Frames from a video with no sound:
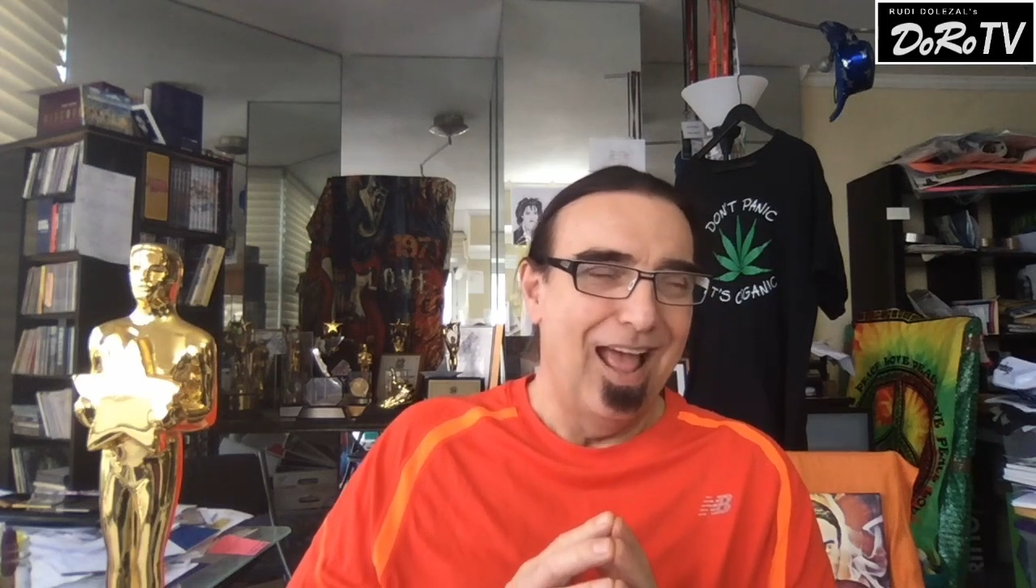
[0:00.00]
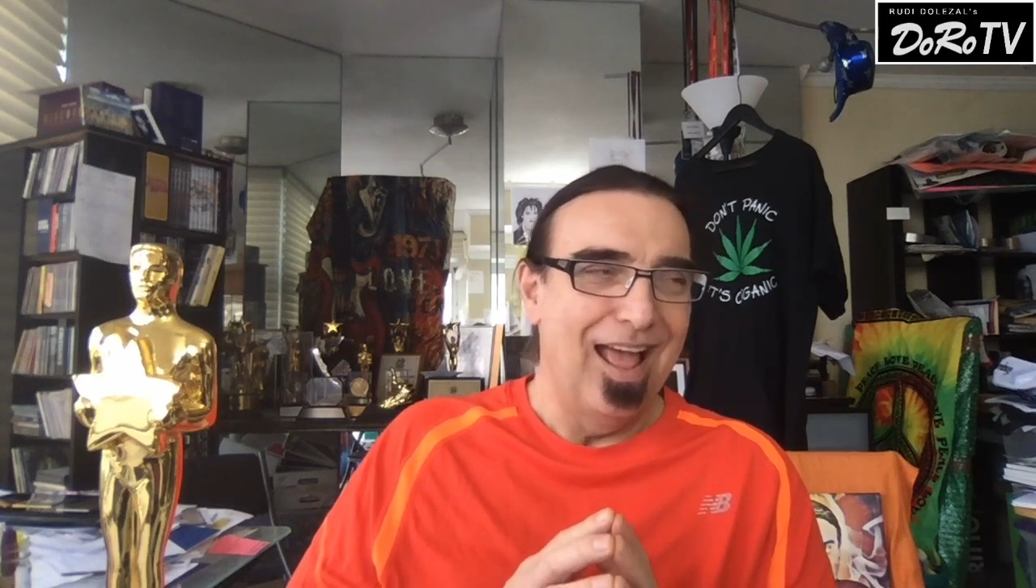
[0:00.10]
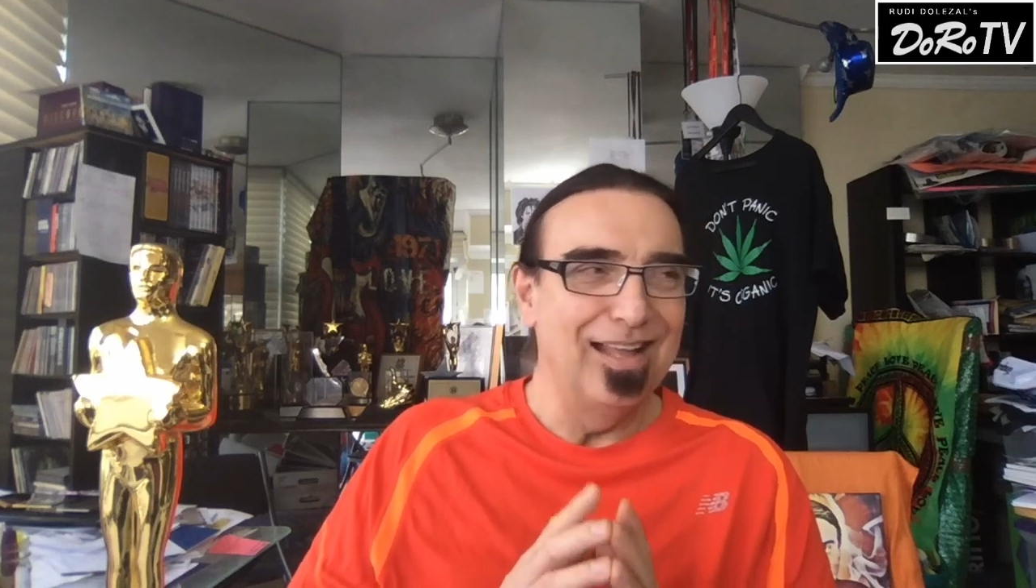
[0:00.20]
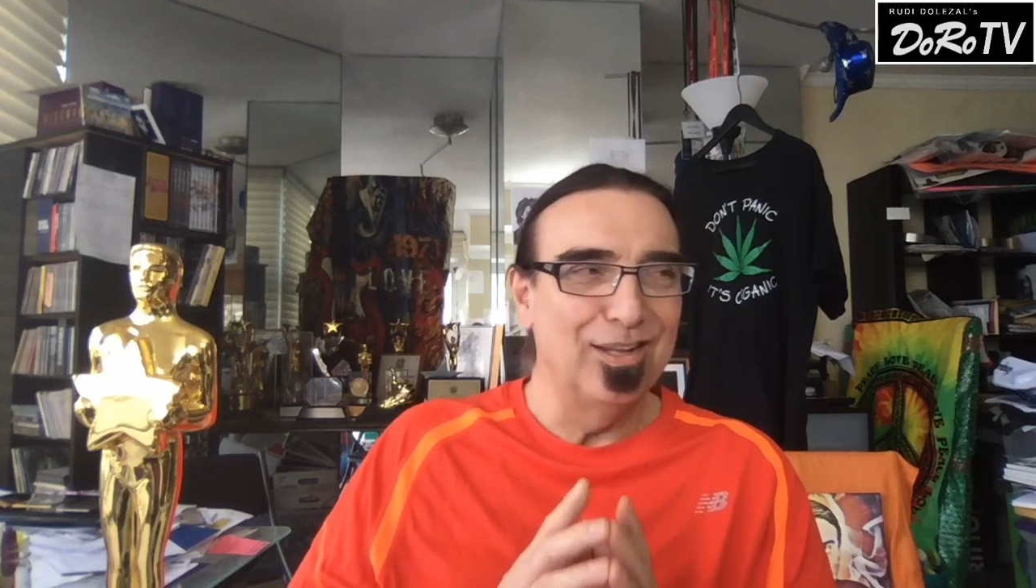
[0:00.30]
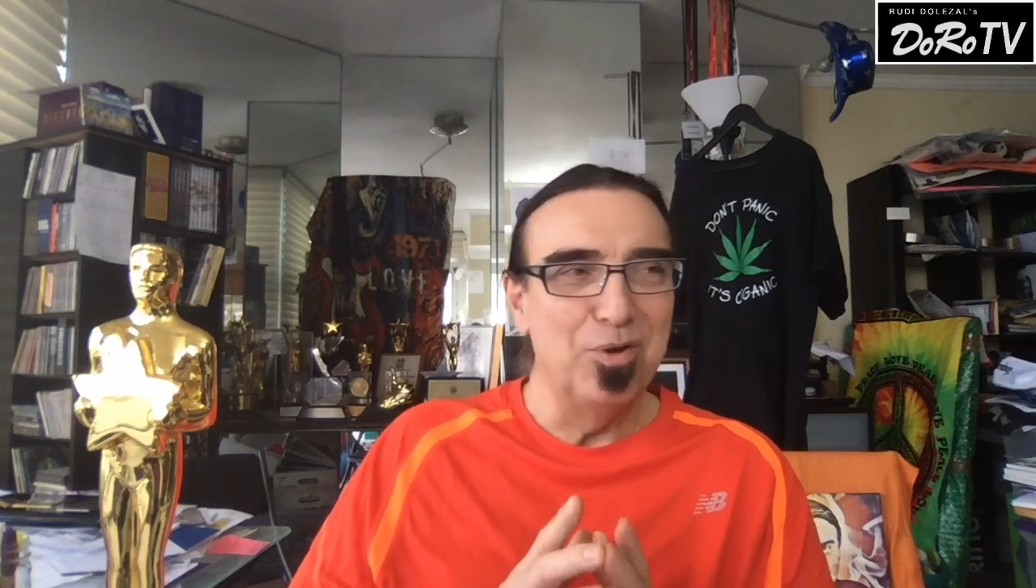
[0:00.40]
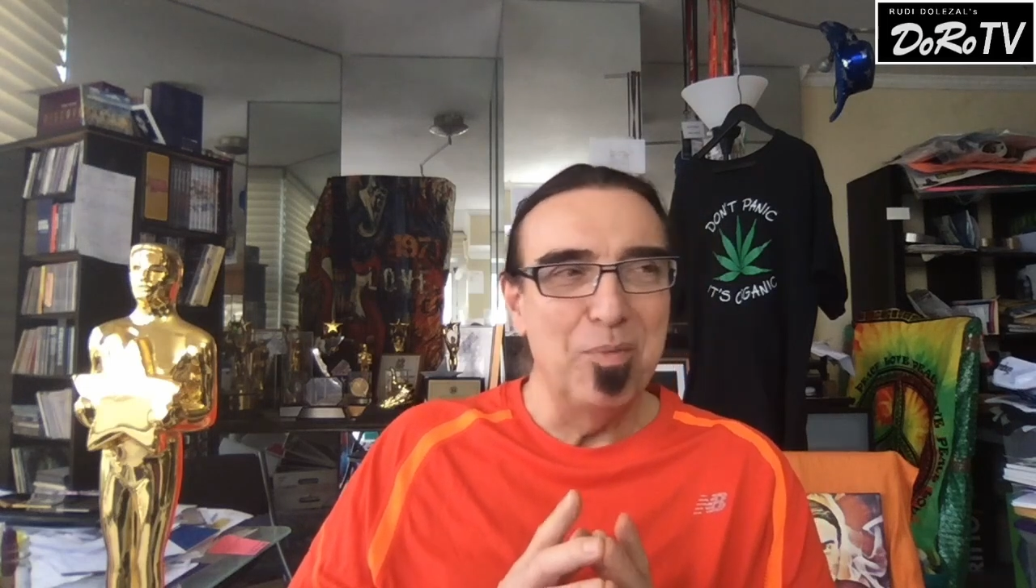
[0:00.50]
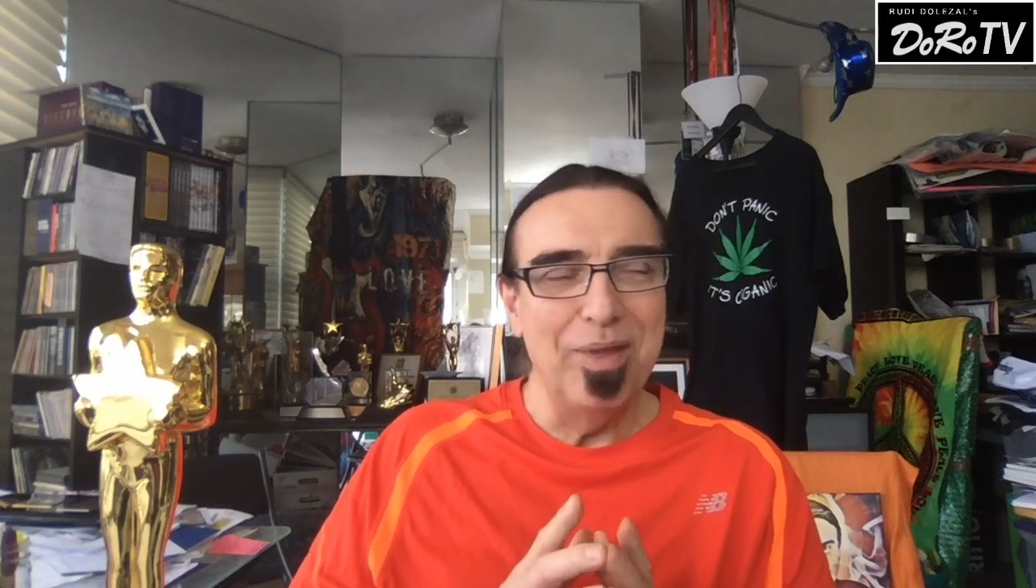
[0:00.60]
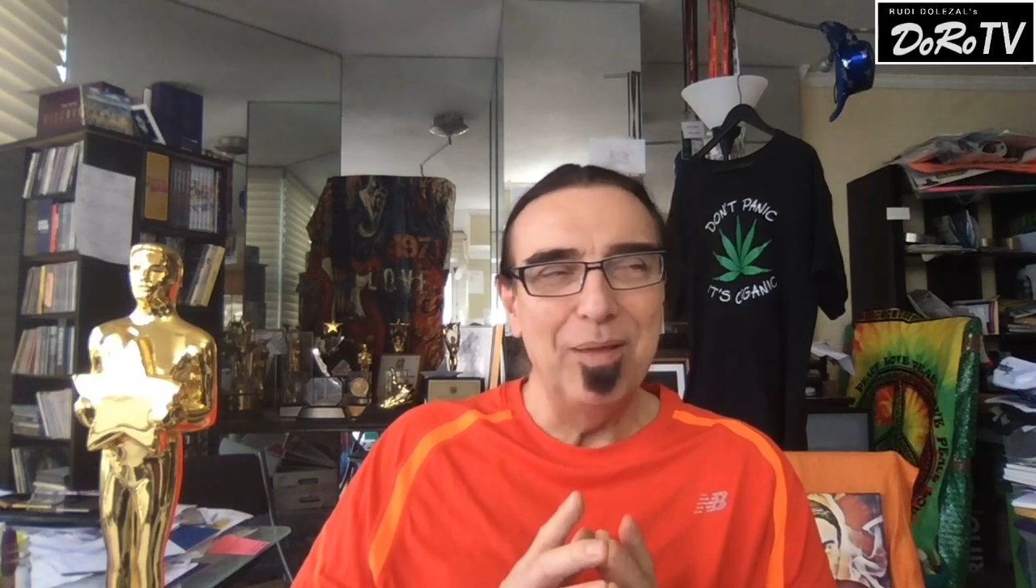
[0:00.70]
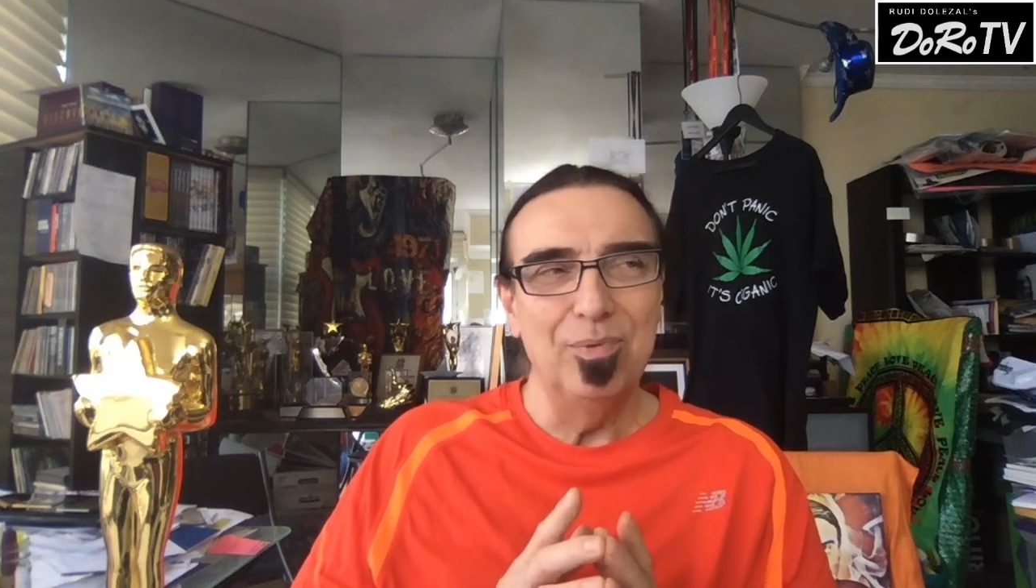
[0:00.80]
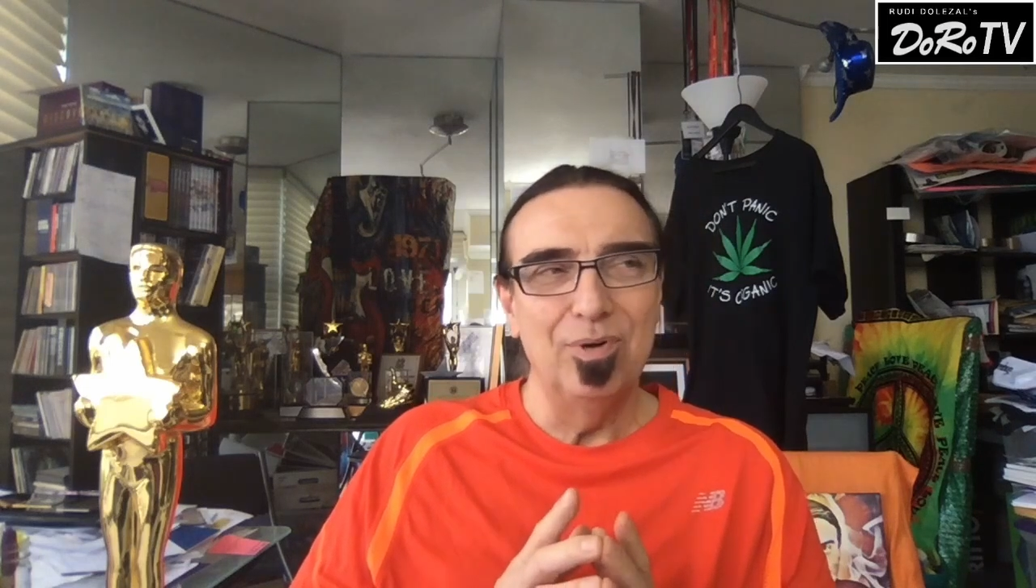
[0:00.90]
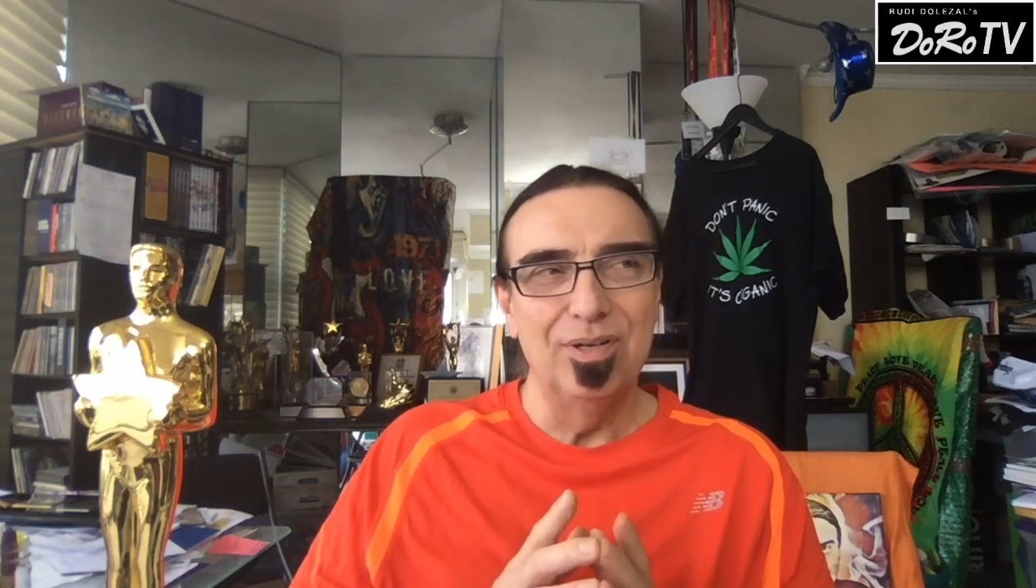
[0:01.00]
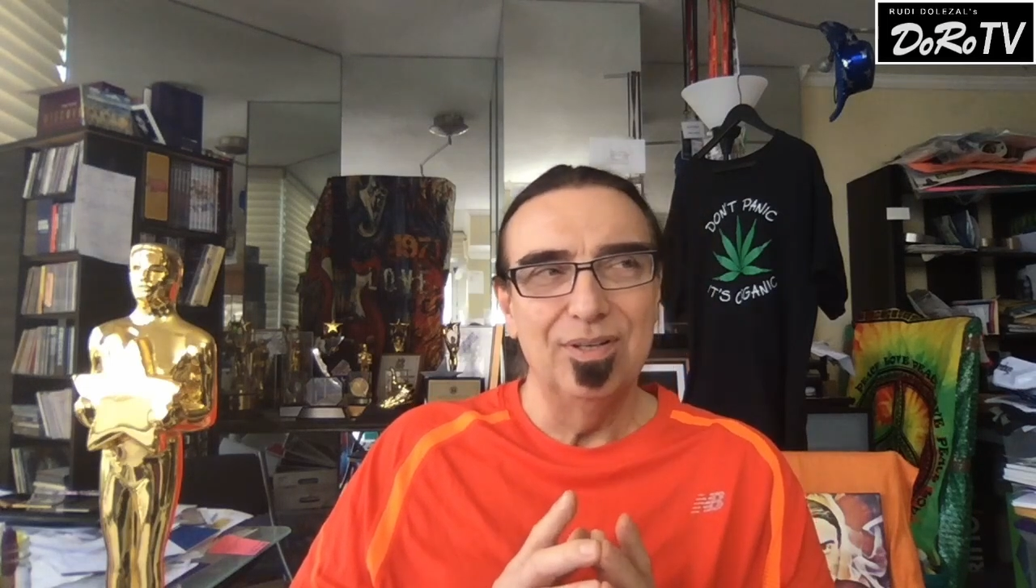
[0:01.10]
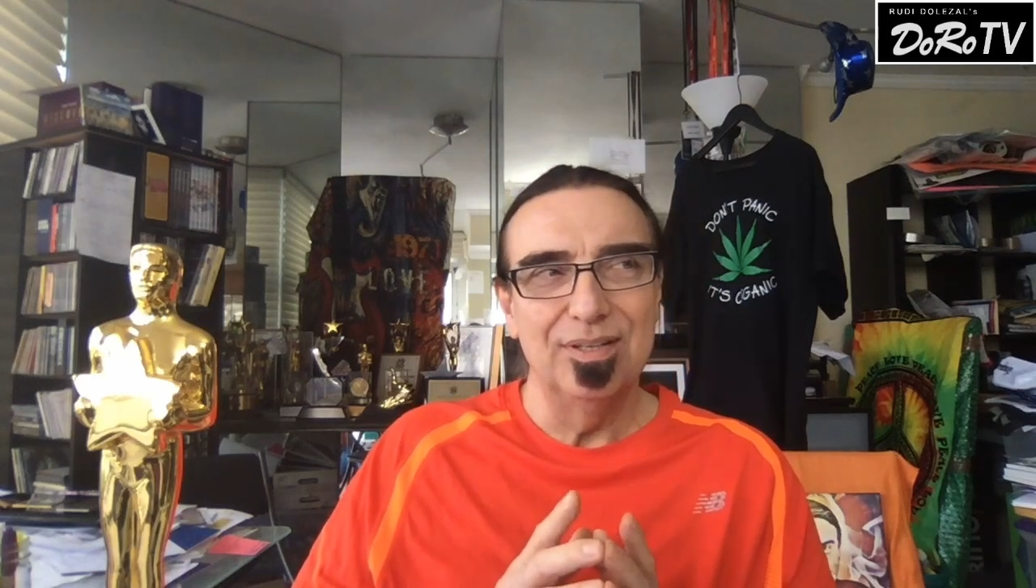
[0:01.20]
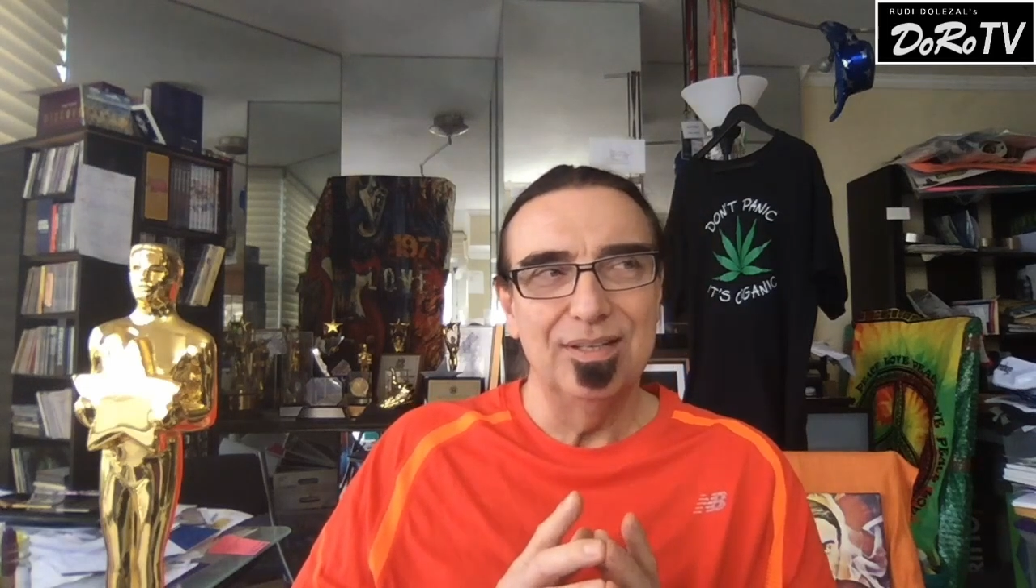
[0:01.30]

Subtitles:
And I remember